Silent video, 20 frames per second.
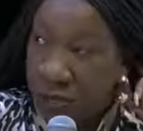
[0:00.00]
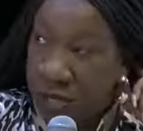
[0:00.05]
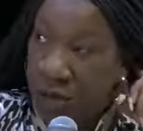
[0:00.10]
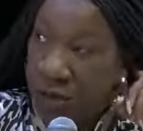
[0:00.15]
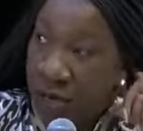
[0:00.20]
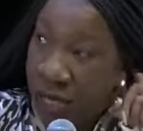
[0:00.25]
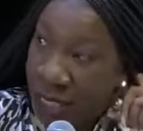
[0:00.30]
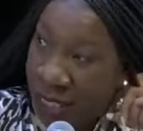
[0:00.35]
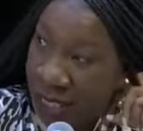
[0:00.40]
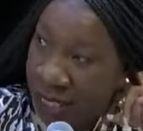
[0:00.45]

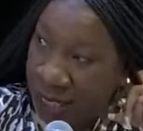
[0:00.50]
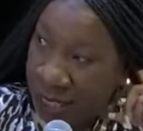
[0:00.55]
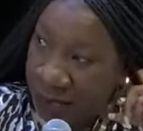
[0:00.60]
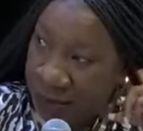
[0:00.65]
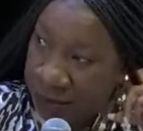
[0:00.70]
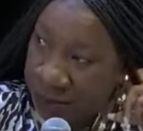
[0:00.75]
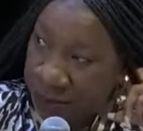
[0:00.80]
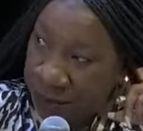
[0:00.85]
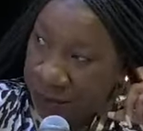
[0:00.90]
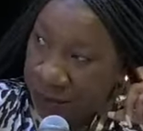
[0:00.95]
Grace.
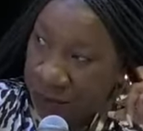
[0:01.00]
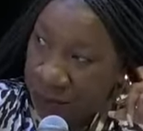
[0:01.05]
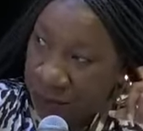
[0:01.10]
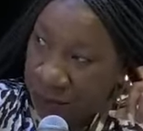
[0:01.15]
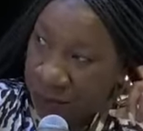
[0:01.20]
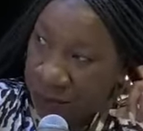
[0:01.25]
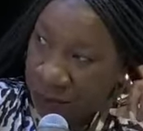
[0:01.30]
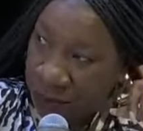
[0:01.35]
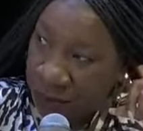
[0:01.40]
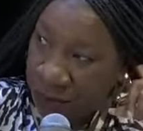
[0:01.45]

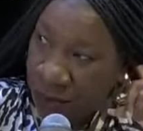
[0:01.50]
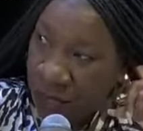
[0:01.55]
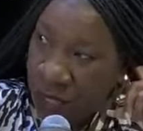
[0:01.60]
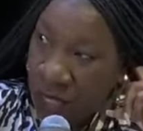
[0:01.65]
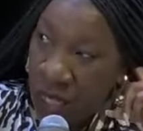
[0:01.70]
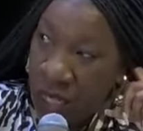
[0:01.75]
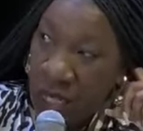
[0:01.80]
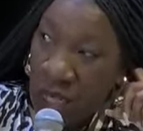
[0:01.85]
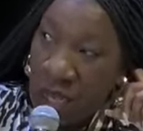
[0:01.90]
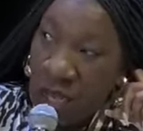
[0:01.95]

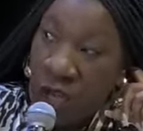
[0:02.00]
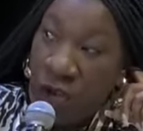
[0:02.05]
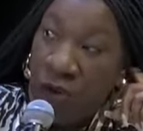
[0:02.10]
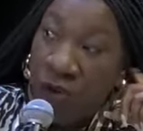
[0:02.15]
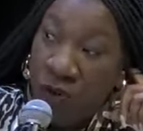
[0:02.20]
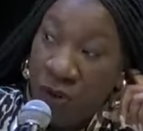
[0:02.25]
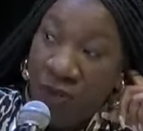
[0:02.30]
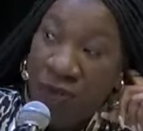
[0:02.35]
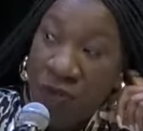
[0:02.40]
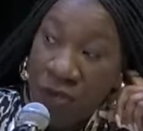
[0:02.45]
Revolutionary Grace.
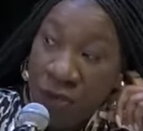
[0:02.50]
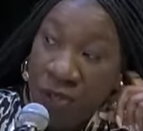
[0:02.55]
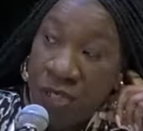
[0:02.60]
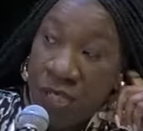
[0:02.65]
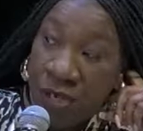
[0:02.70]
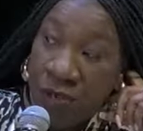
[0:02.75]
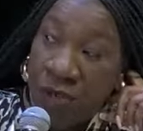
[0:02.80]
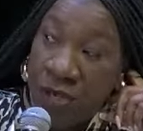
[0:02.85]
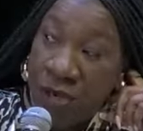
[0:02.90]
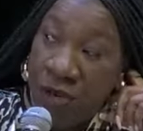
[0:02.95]

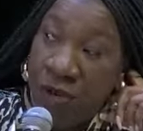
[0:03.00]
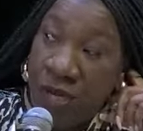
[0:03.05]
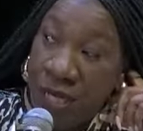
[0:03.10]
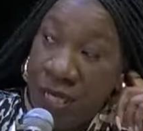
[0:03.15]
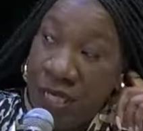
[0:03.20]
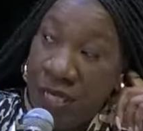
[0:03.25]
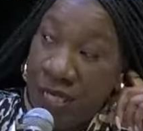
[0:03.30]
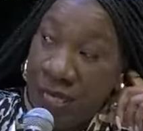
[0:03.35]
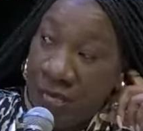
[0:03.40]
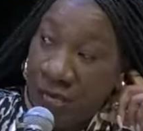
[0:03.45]
Revolutionary
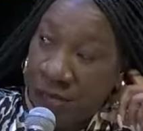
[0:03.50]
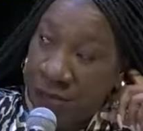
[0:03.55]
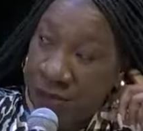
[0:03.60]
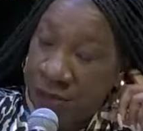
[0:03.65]
Grace.